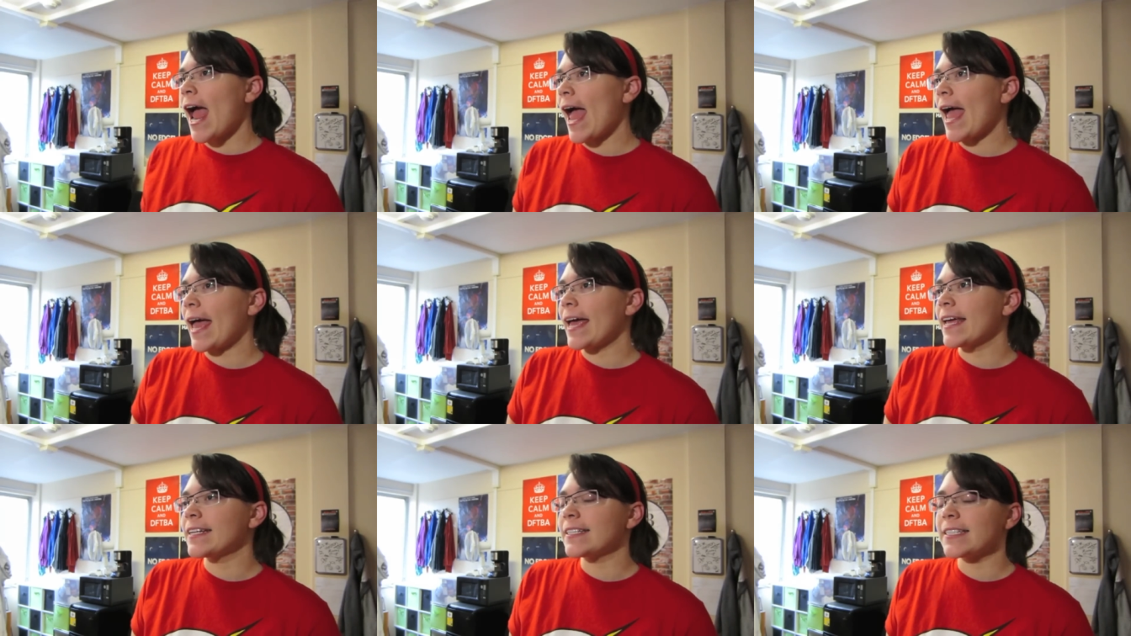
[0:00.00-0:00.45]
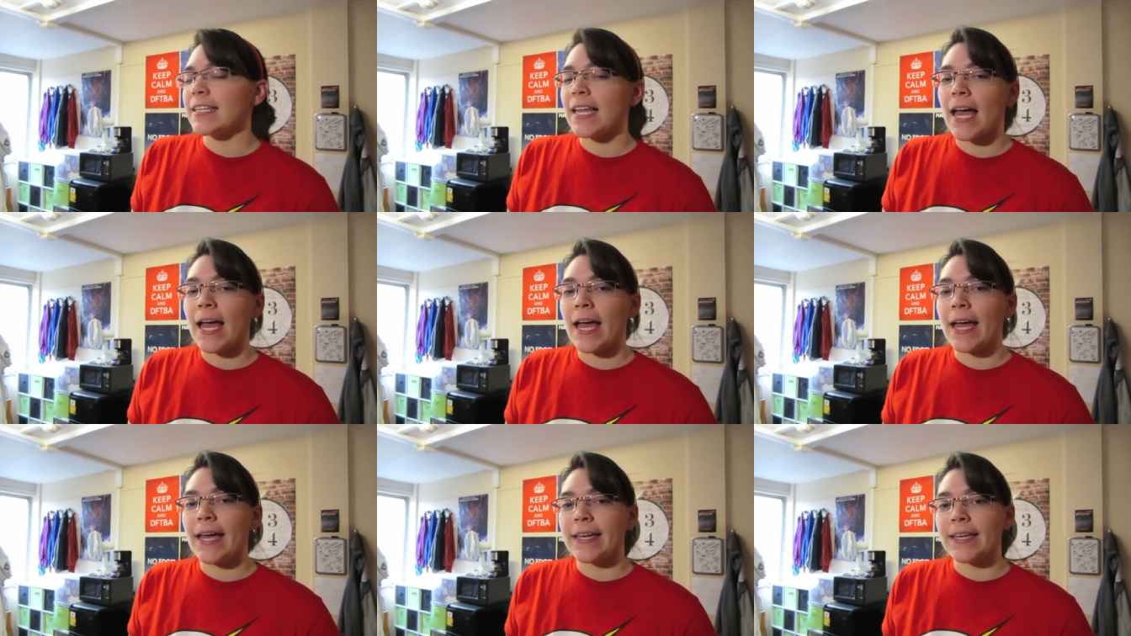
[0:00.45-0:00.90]
and
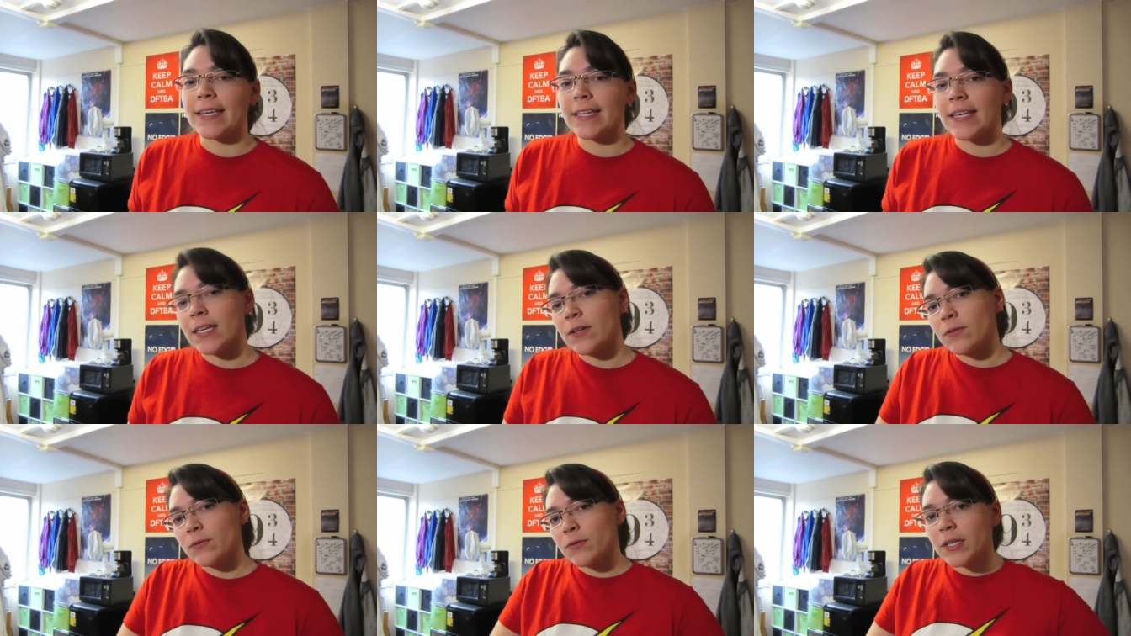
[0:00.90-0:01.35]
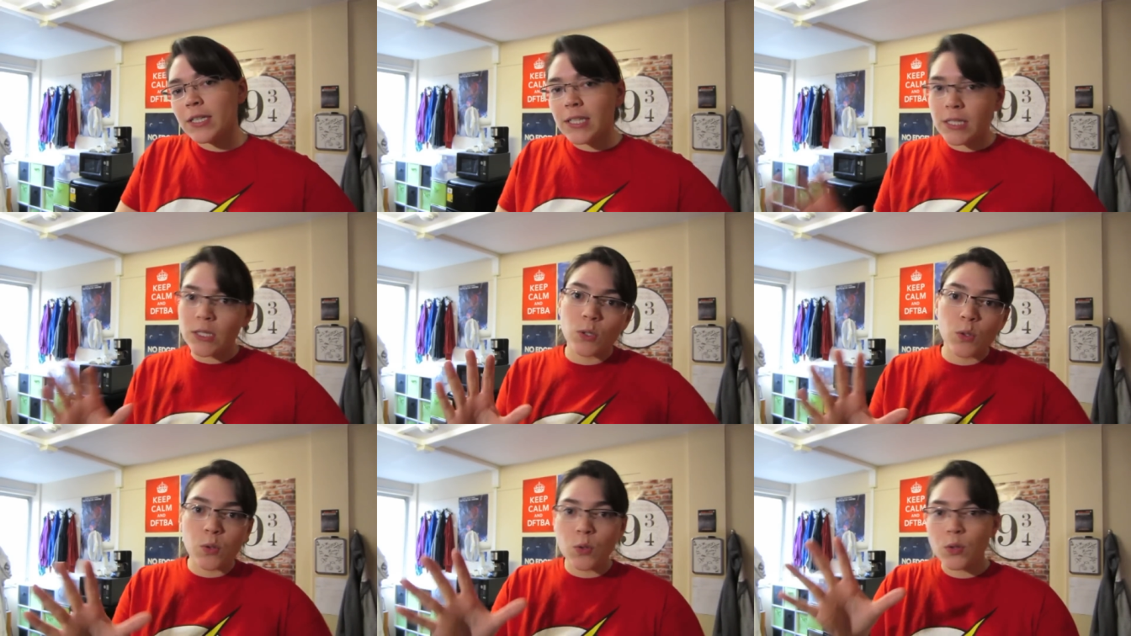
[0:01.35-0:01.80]
like get
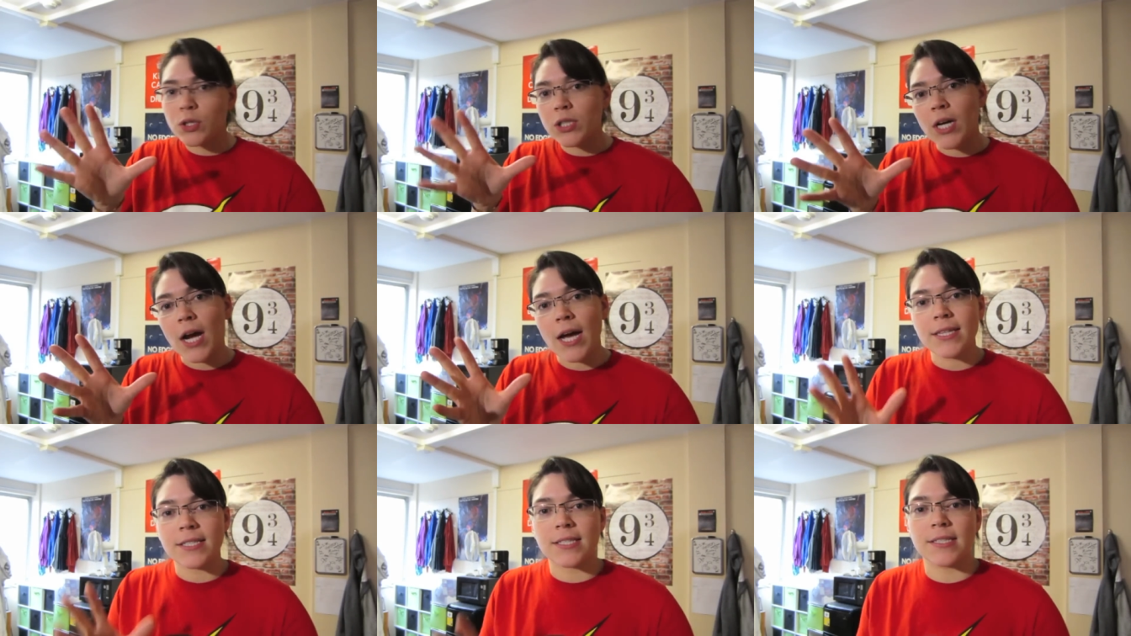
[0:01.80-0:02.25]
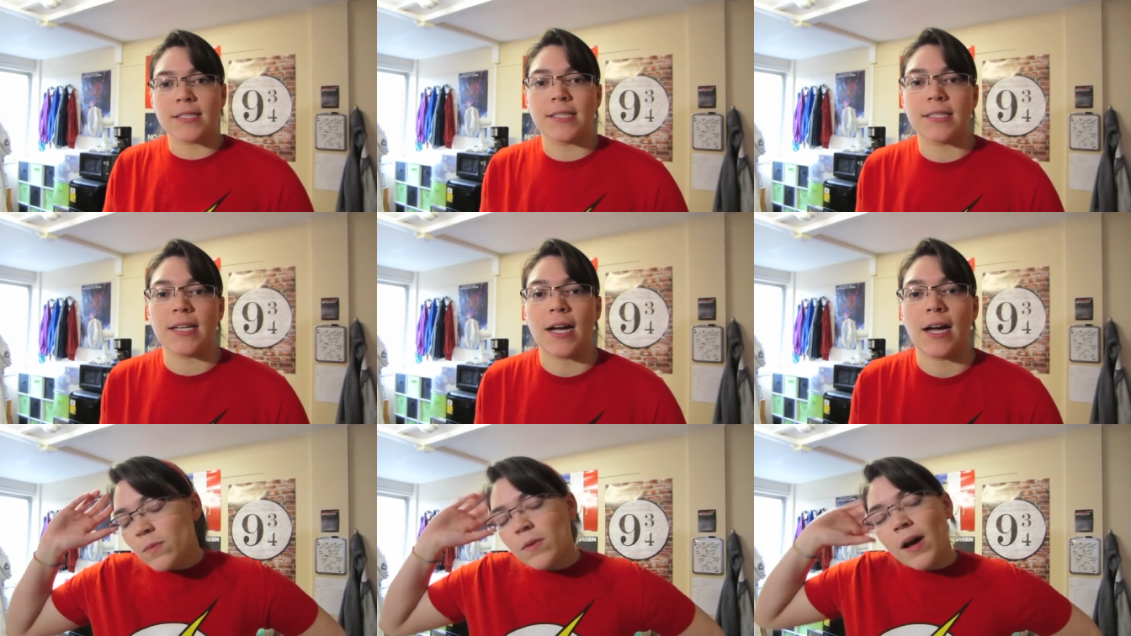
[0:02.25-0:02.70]
really cool shots and
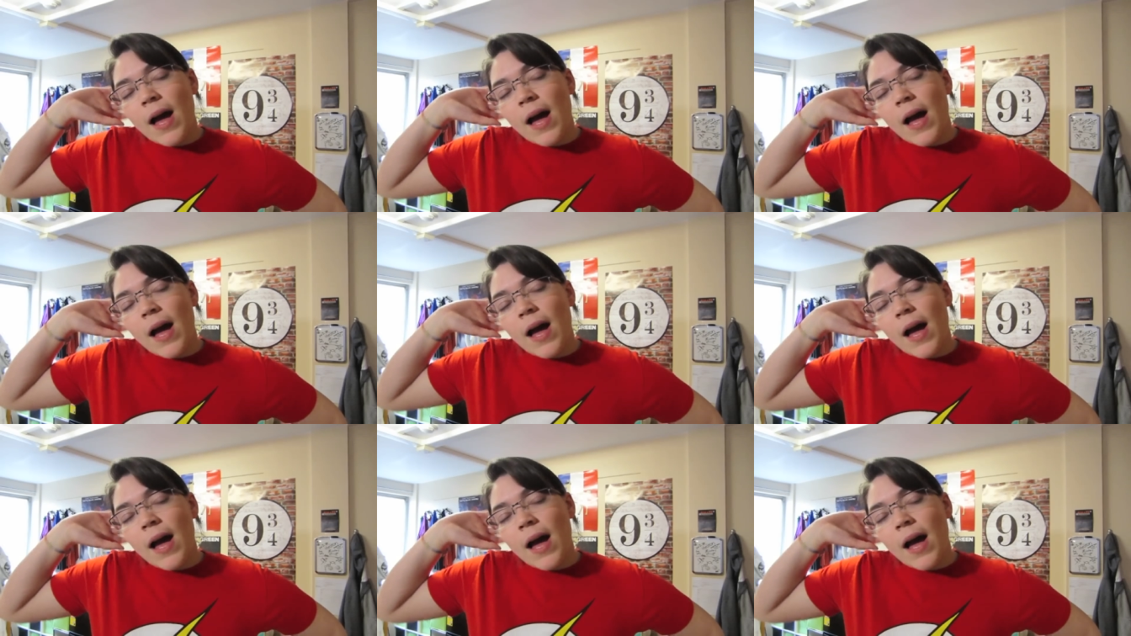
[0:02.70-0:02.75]
stuff.